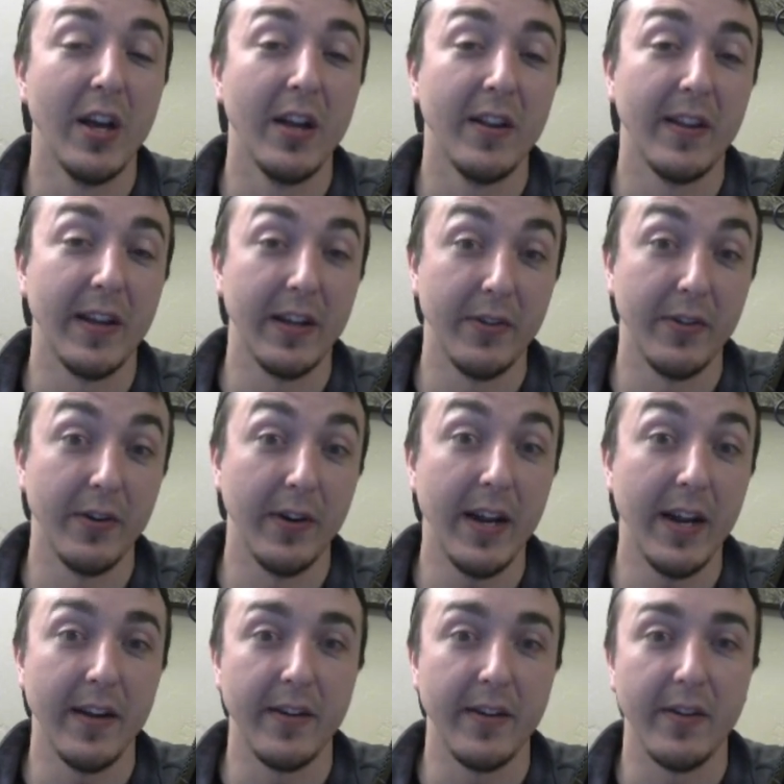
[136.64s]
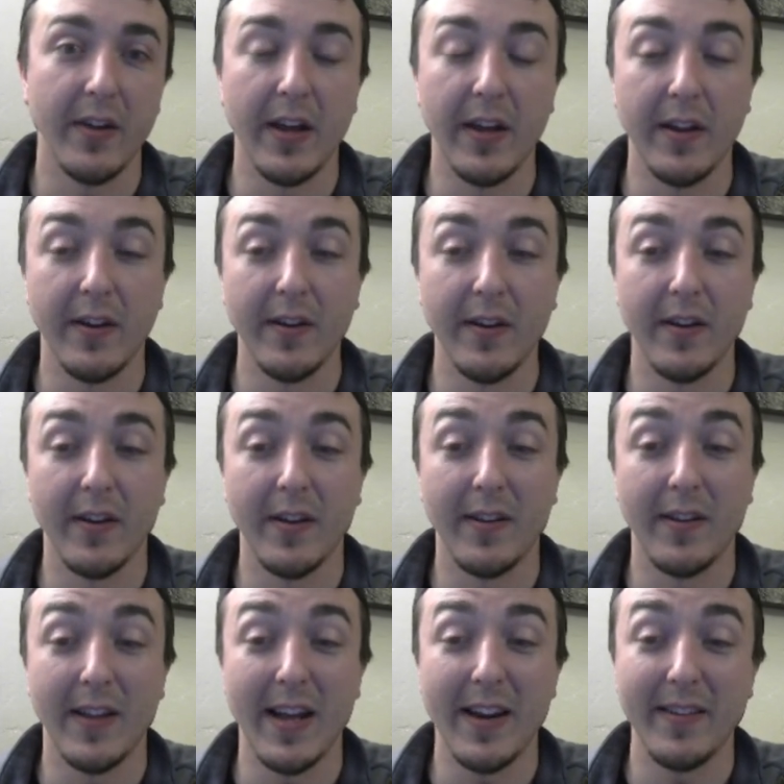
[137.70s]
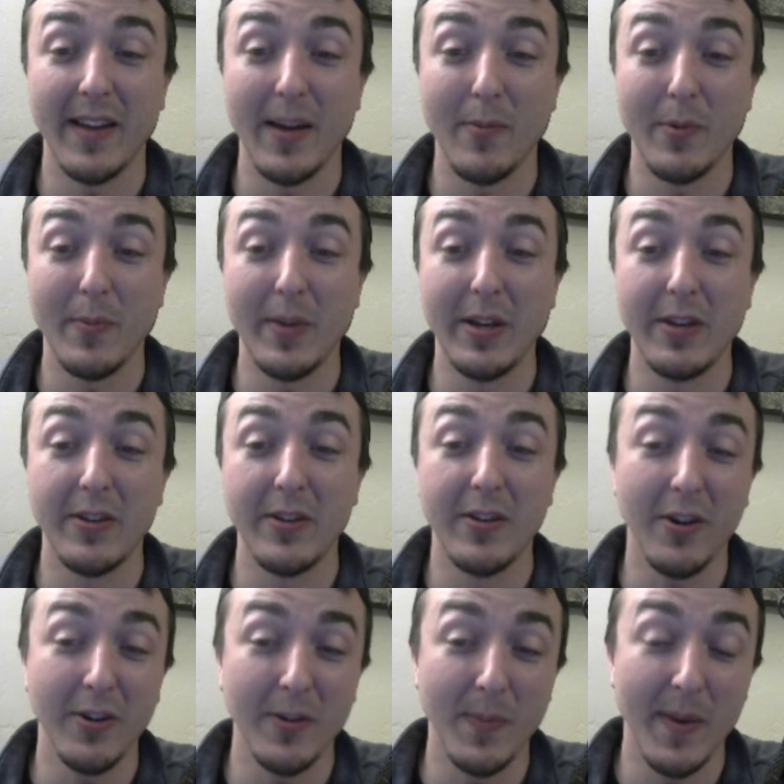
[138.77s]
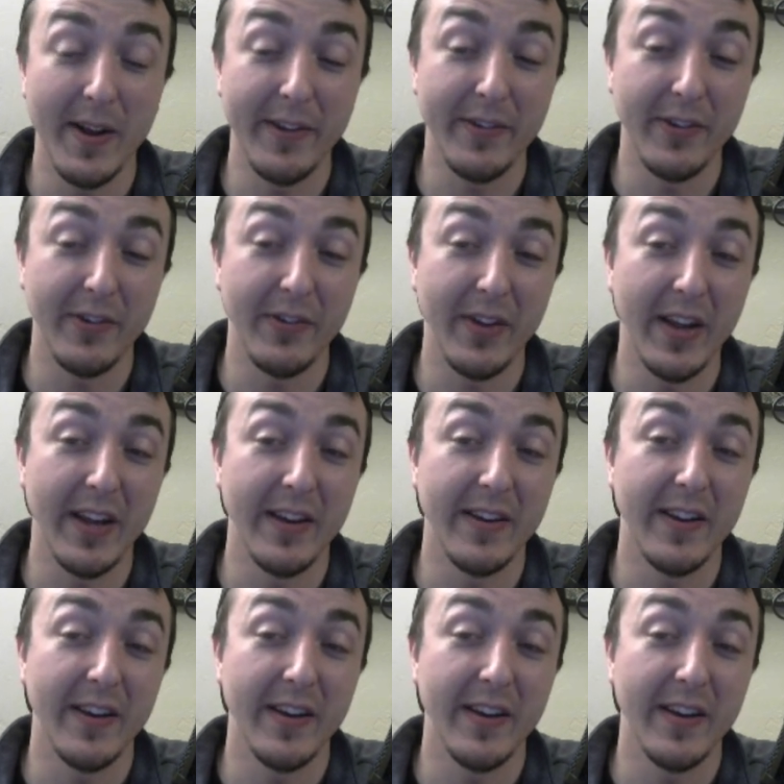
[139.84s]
like their hand, and a lot of time would be dark monsters. And